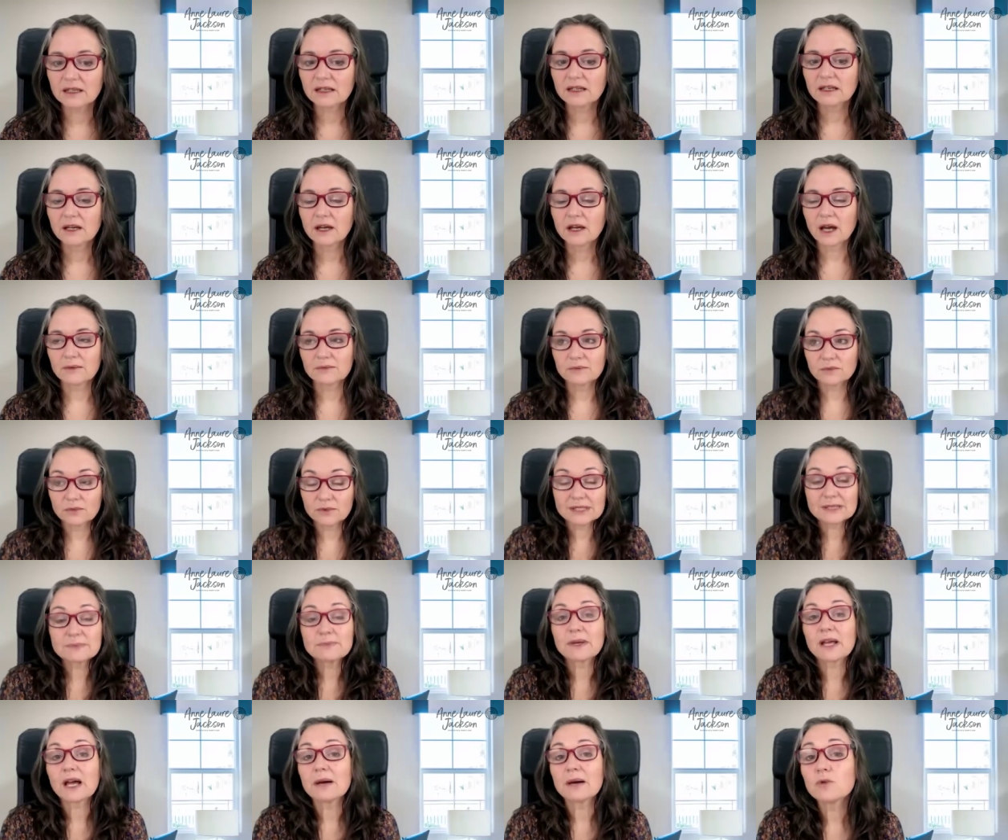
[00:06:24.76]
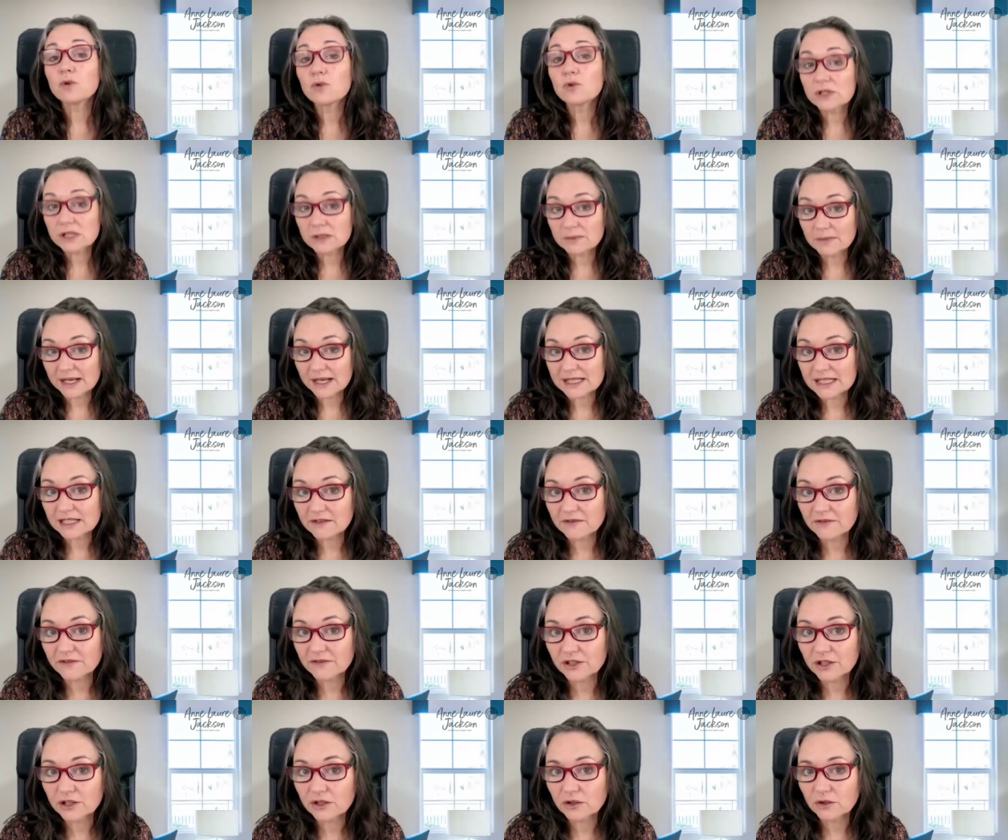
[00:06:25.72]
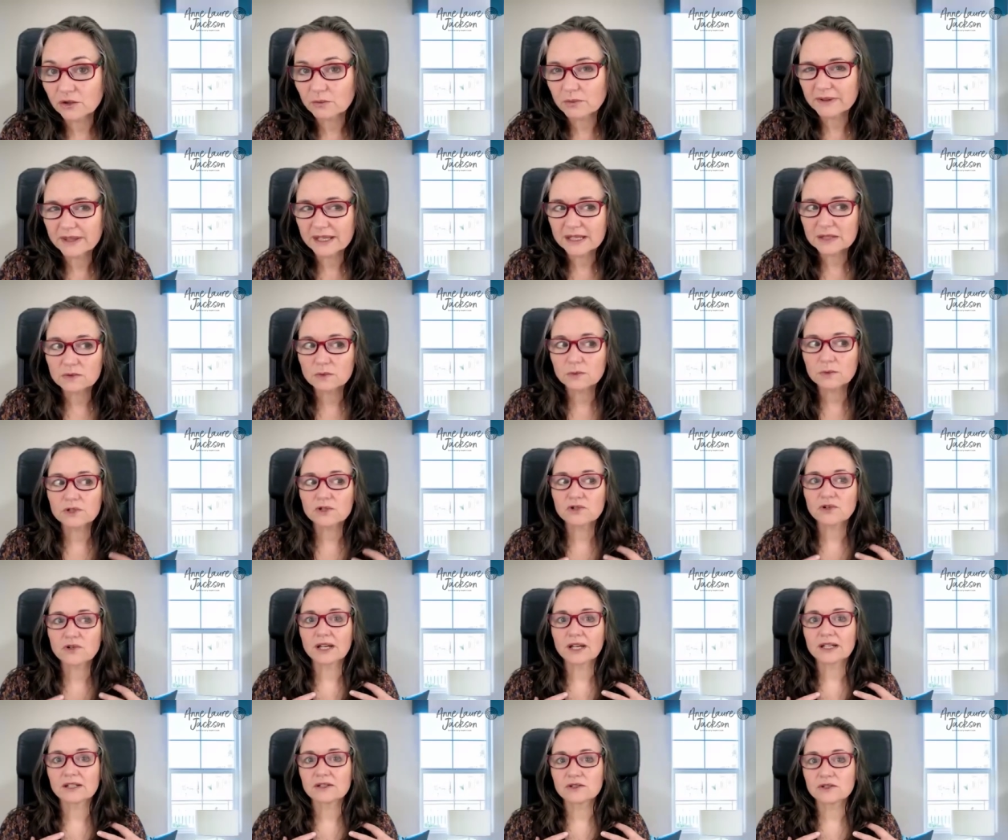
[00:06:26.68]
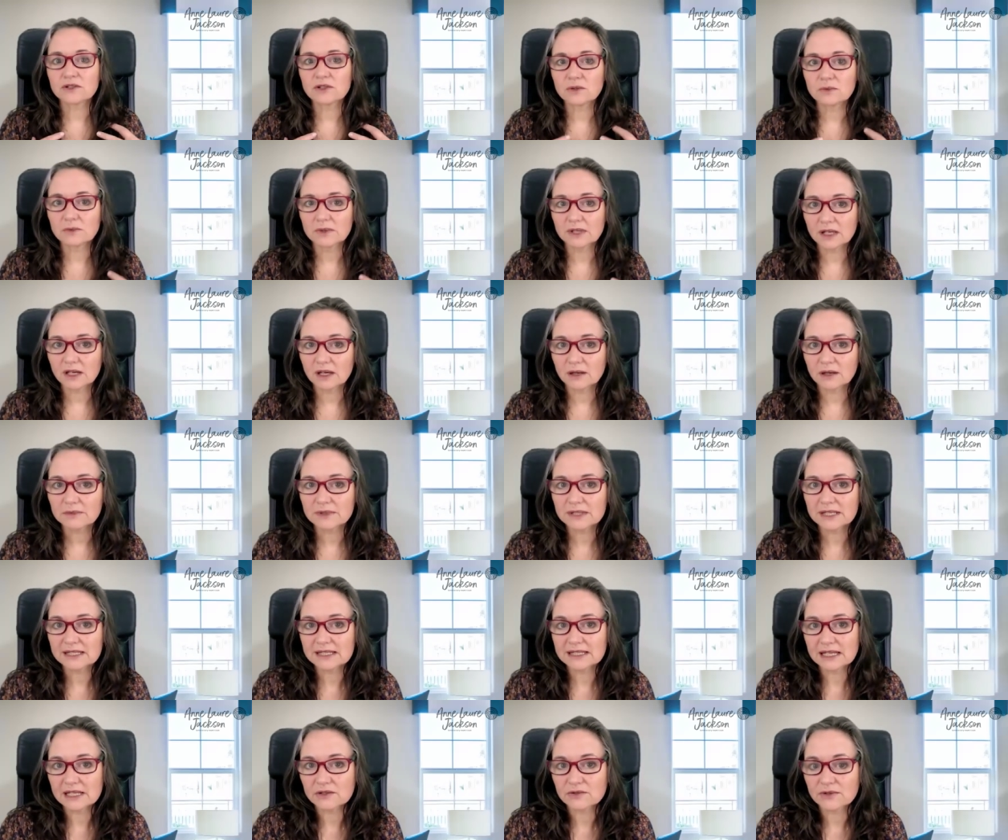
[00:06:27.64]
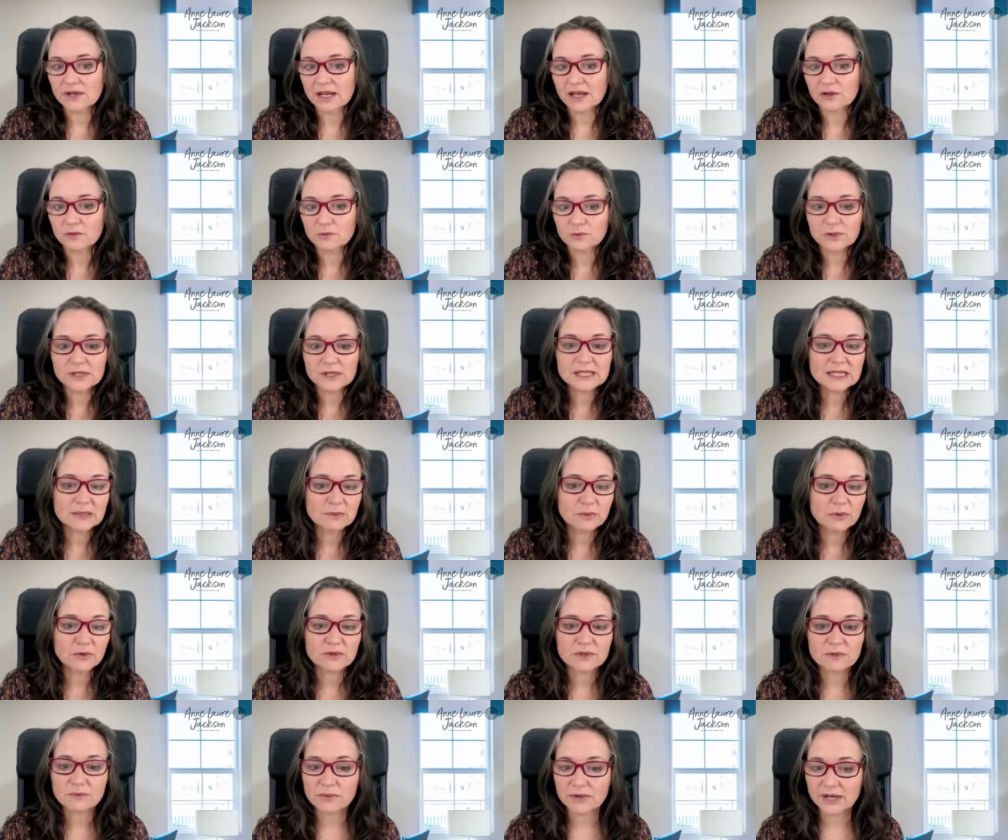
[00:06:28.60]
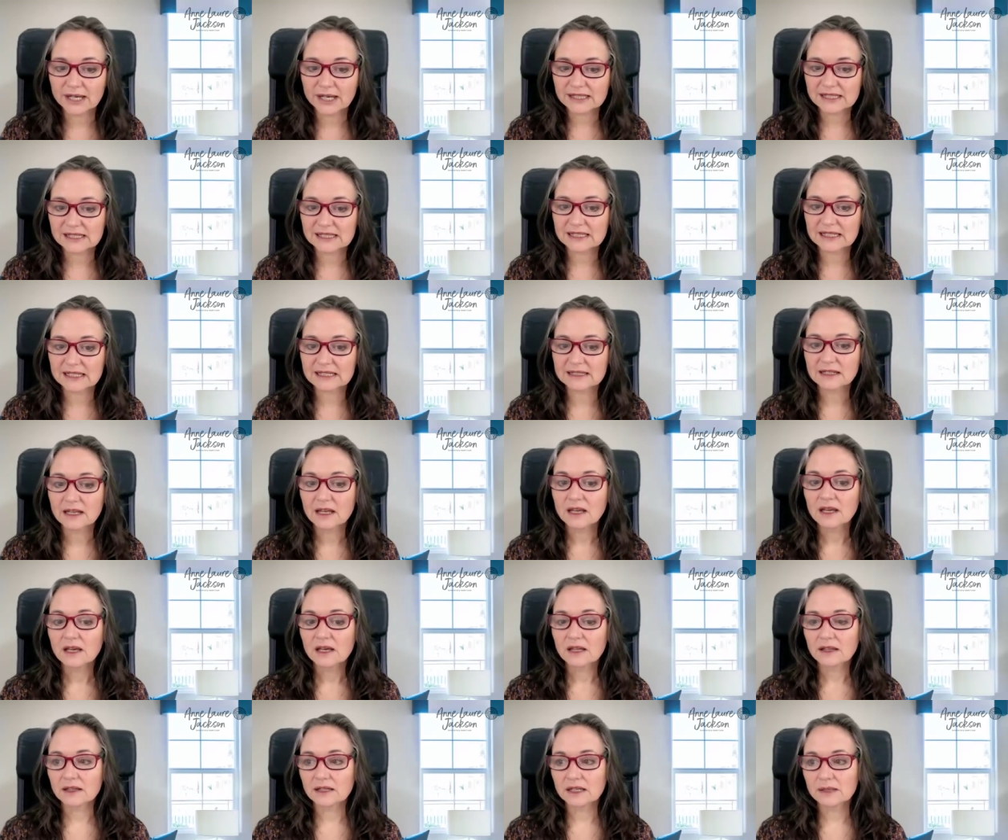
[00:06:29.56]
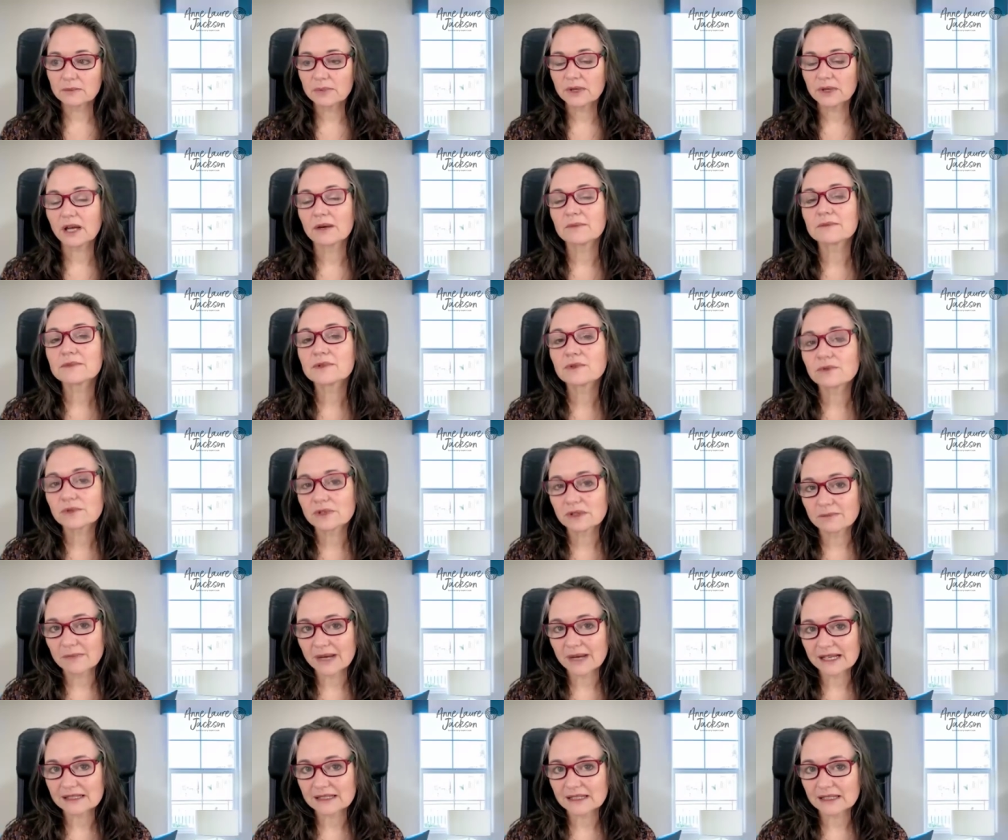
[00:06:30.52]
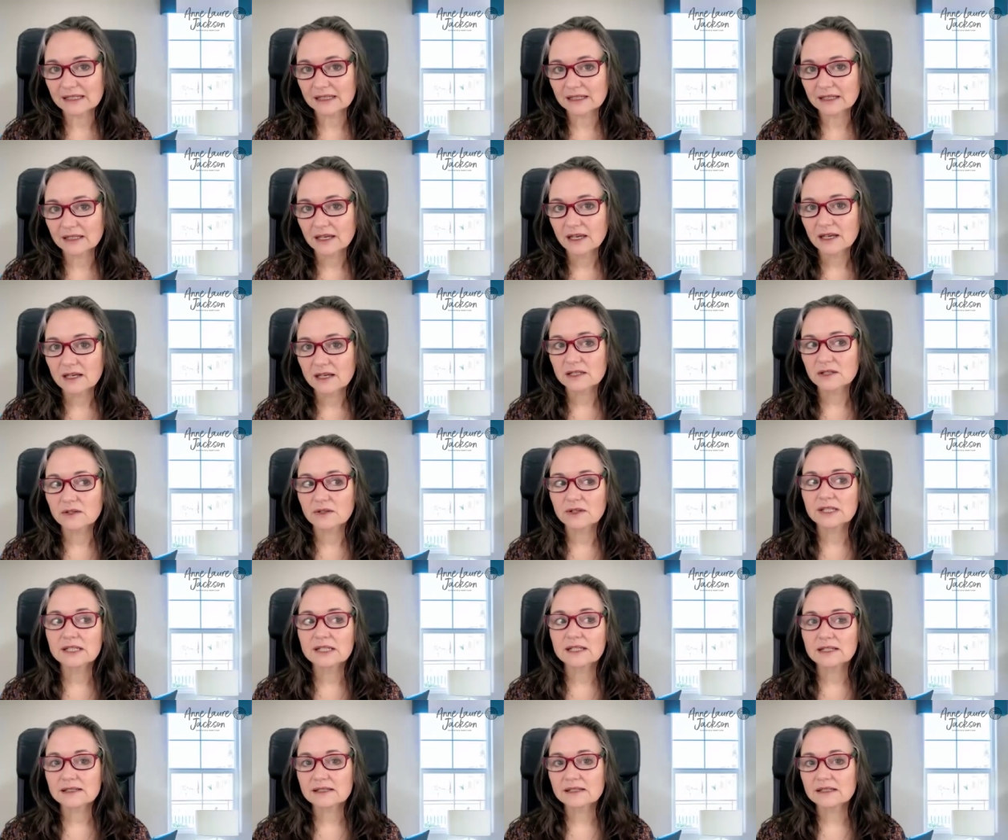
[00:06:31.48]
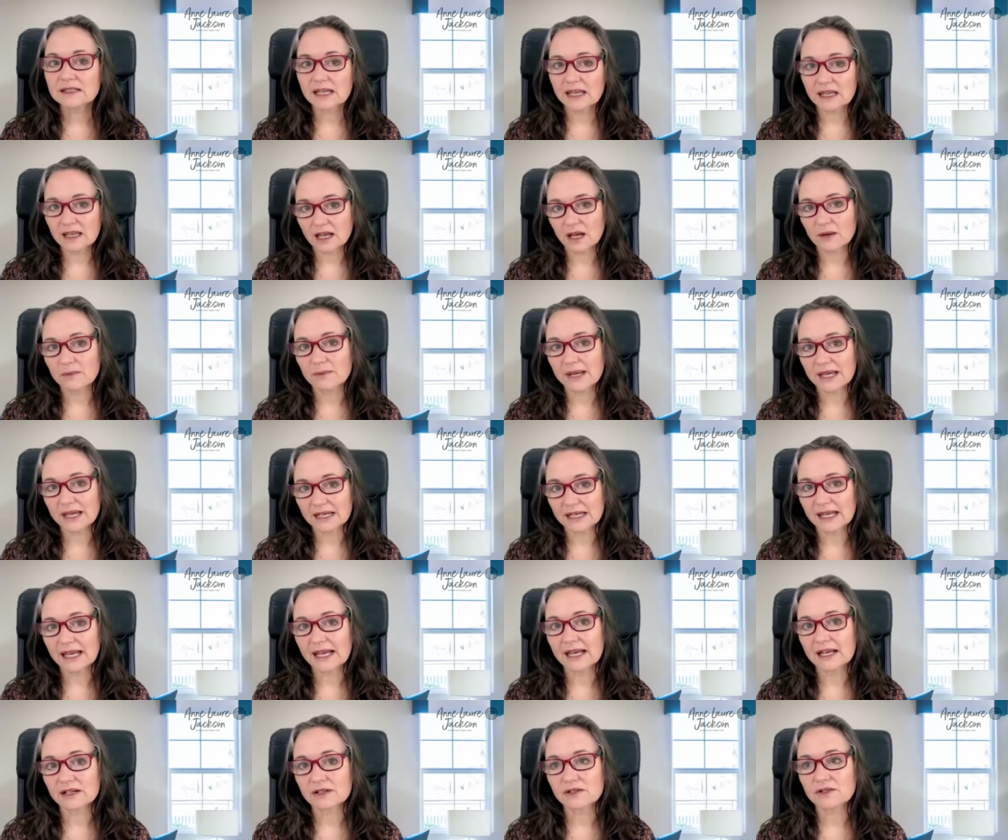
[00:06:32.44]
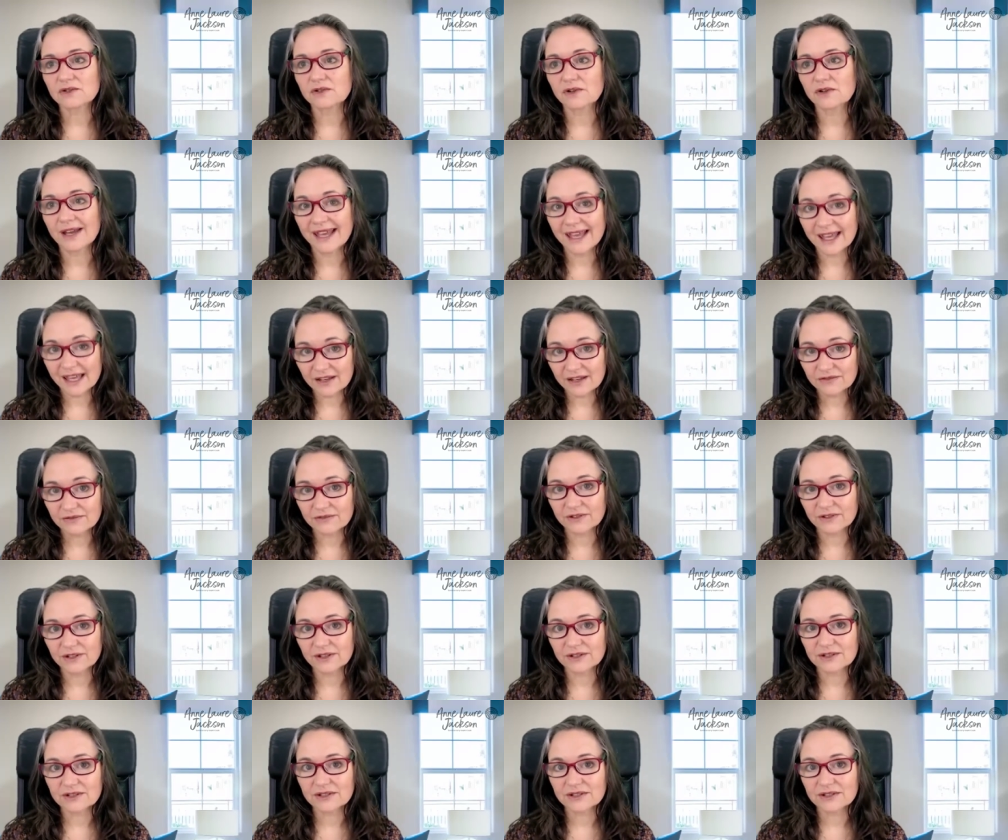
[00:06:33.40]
It's become automatic for you, but that's what we're trying to do when it comes to sensory health principles and practices, so that it becomes automatic, so that it doesn't take up any extra effort